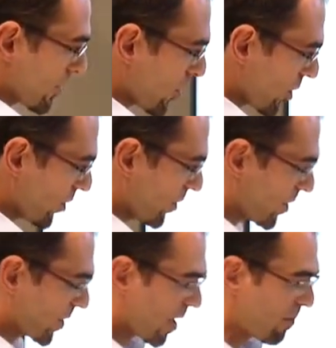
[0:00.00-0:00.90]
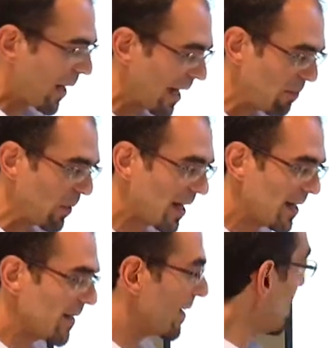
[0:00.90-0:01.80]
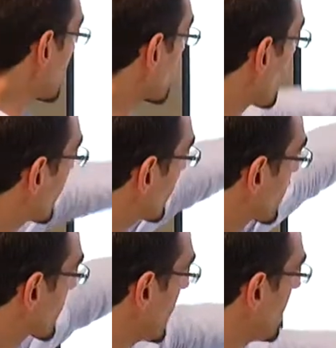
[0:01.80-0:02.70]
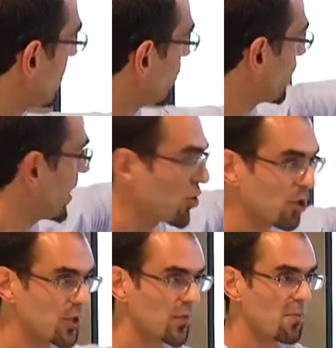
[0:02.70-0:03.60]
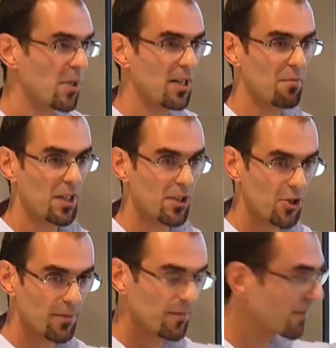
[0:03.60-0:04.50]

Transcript: on a pipeline that extracted salient features from an image,